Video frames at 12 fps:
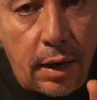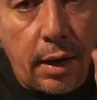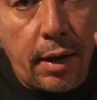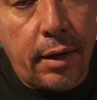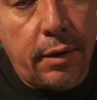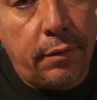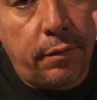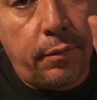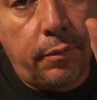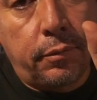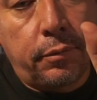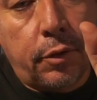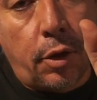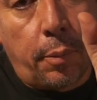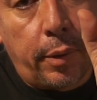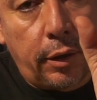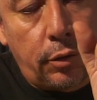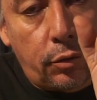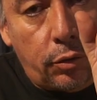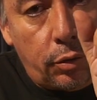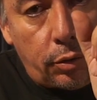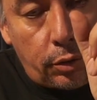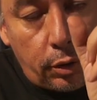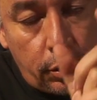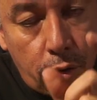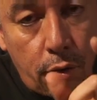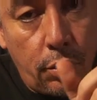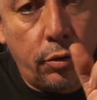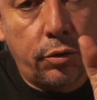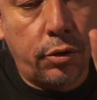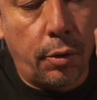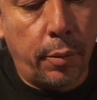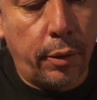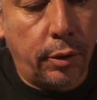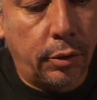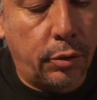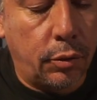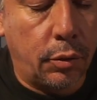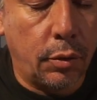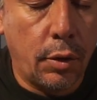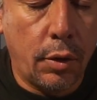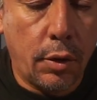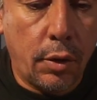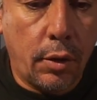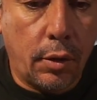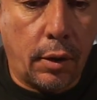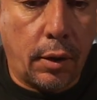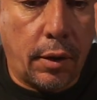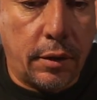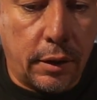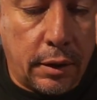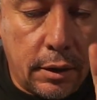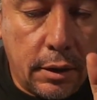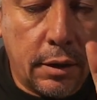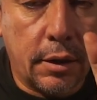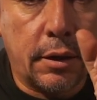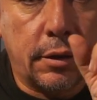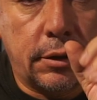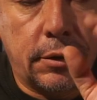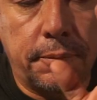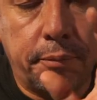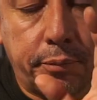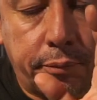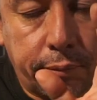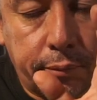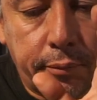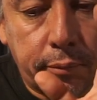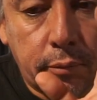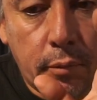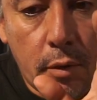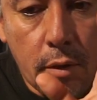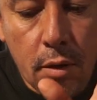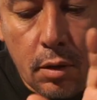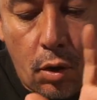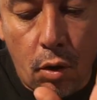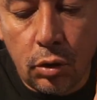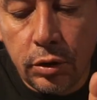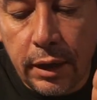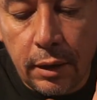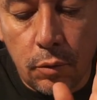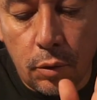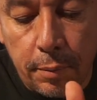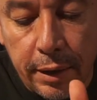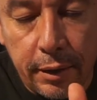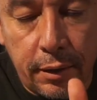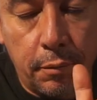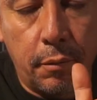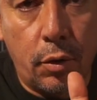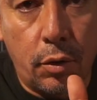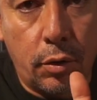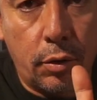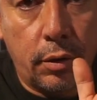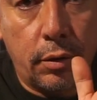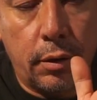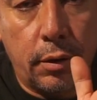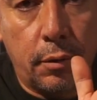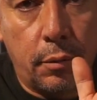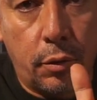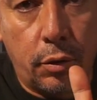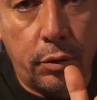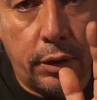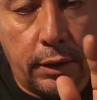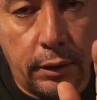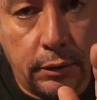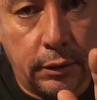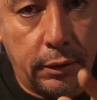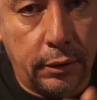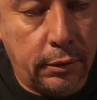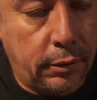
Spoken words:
eye compared to the nose, compared to the ears. All that will make it more realistic.